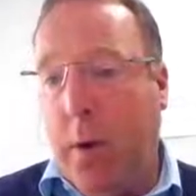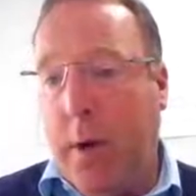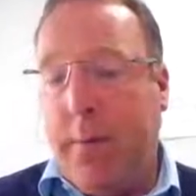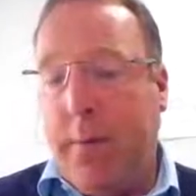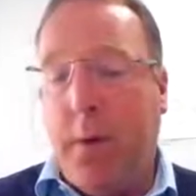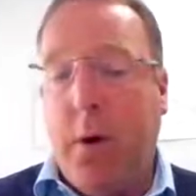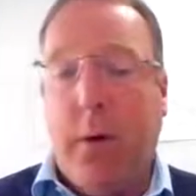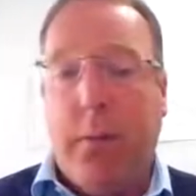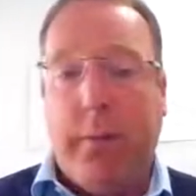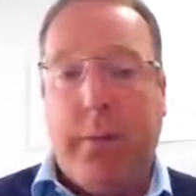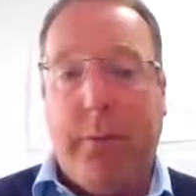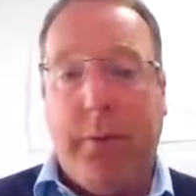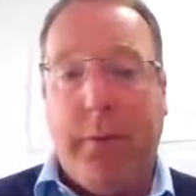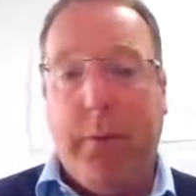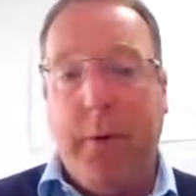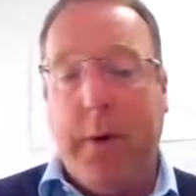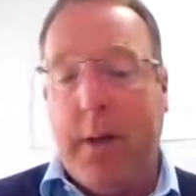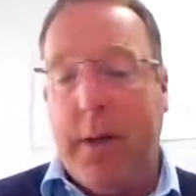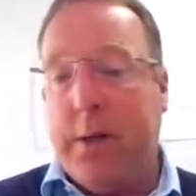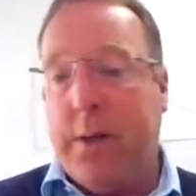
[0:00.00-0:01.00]
we've gone
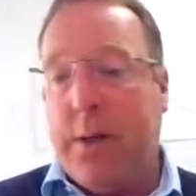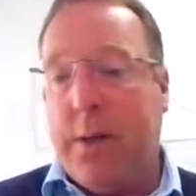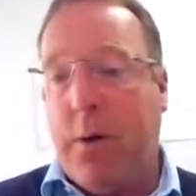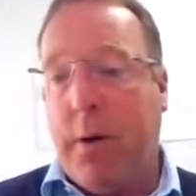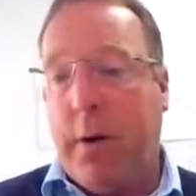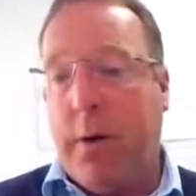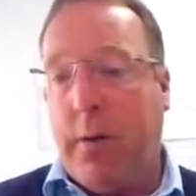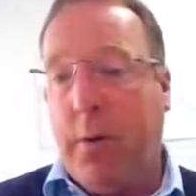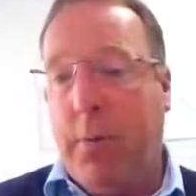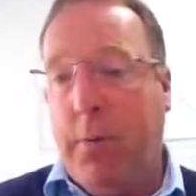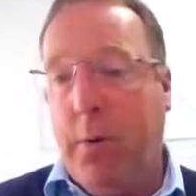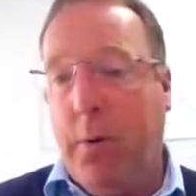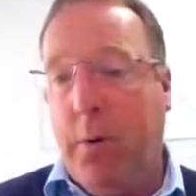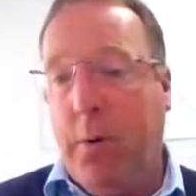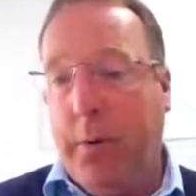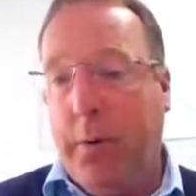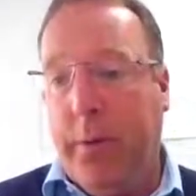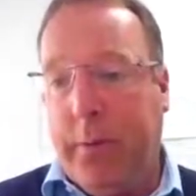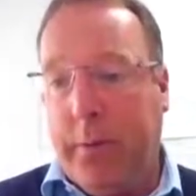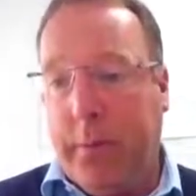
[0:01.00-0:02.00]
through the historic
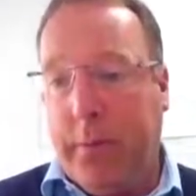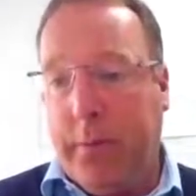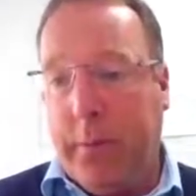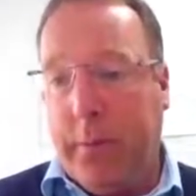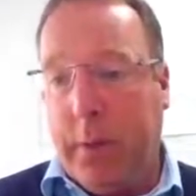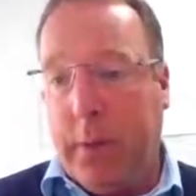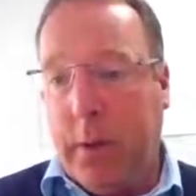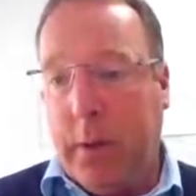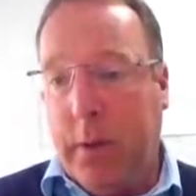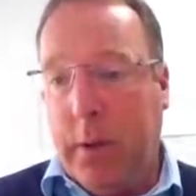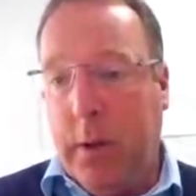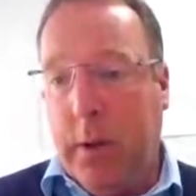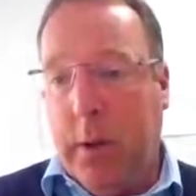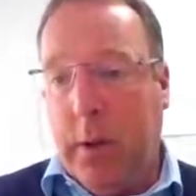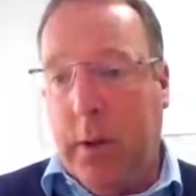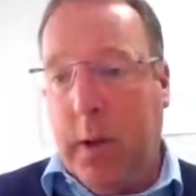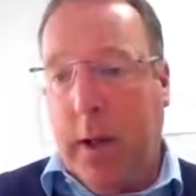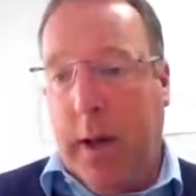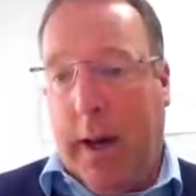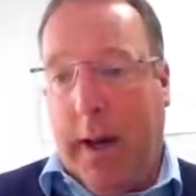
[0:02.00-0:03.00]
reports
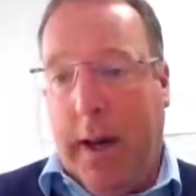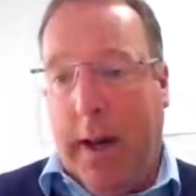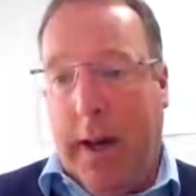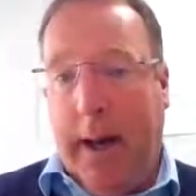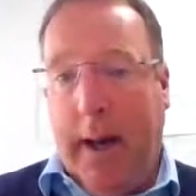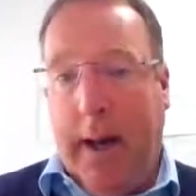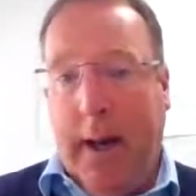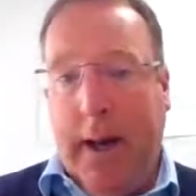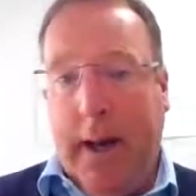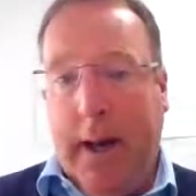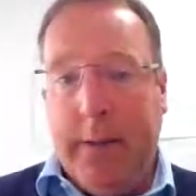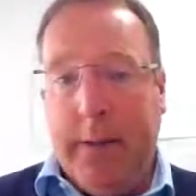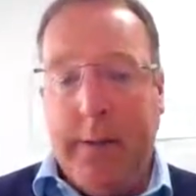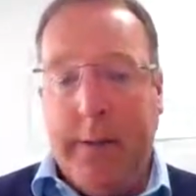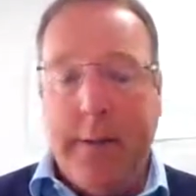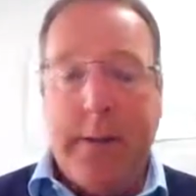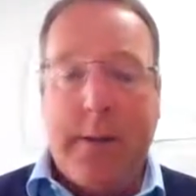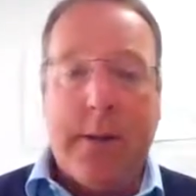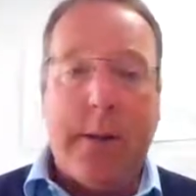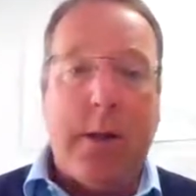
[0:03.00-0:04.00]

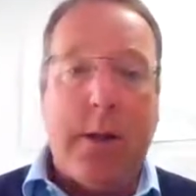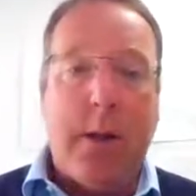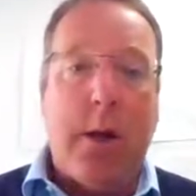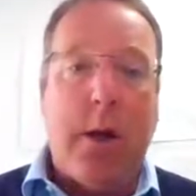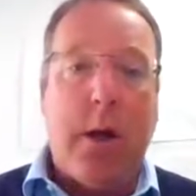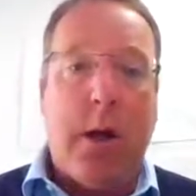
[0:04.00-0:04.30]
and